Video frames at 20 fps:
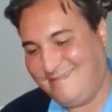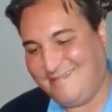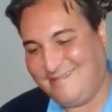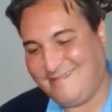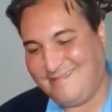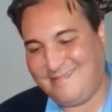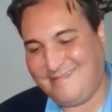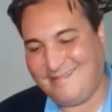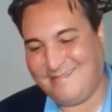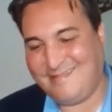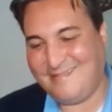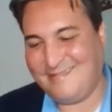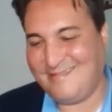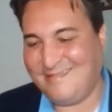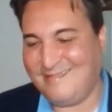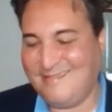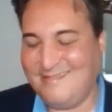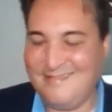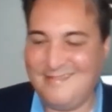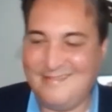
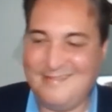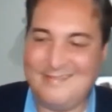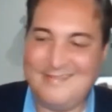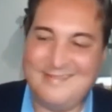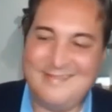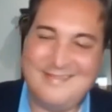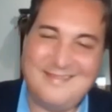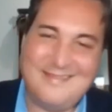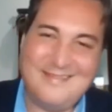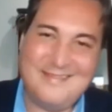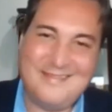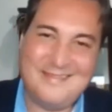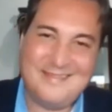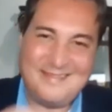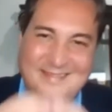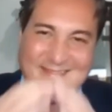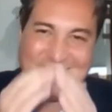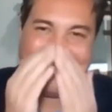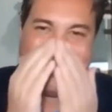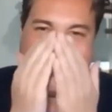
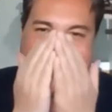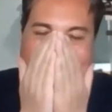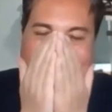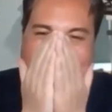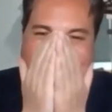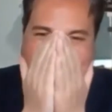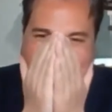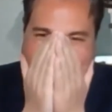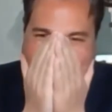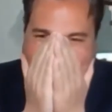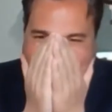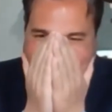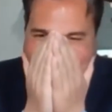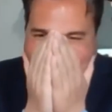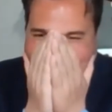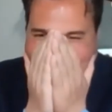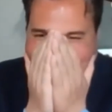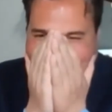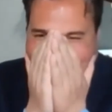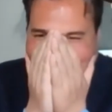
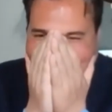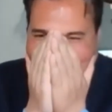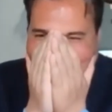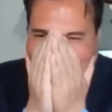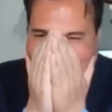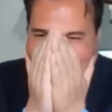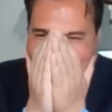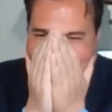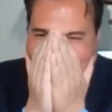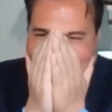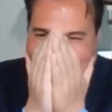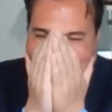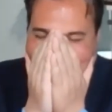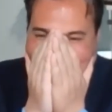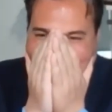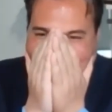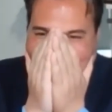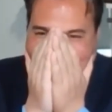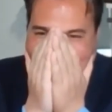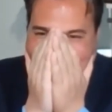
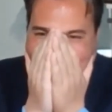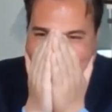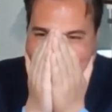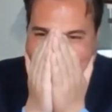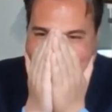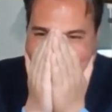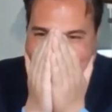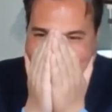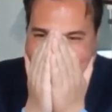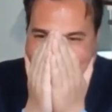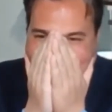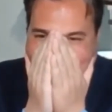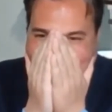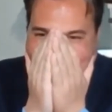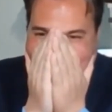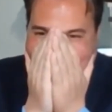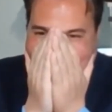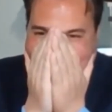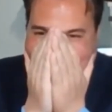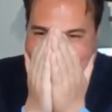
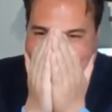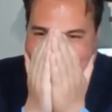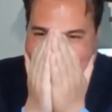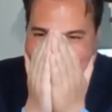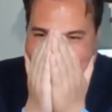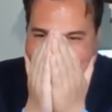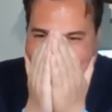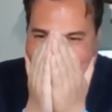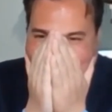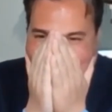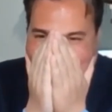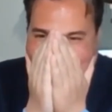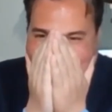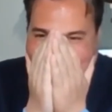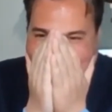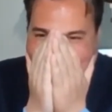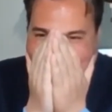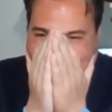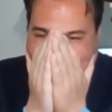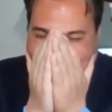
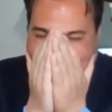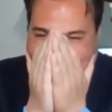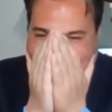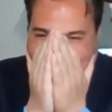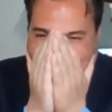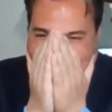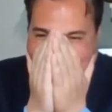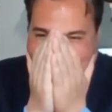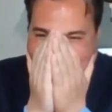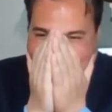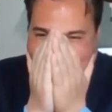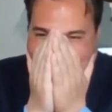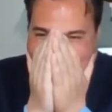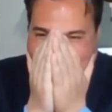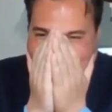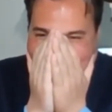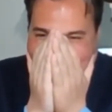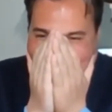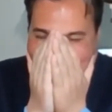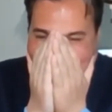
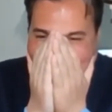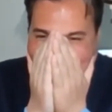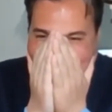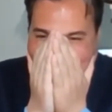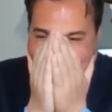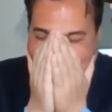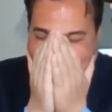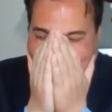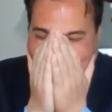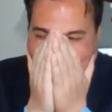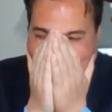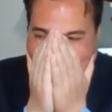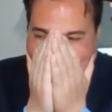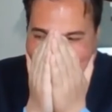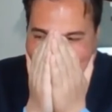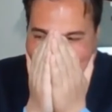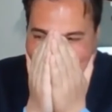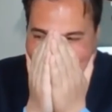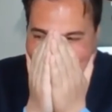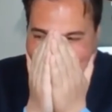The person shown says nothing.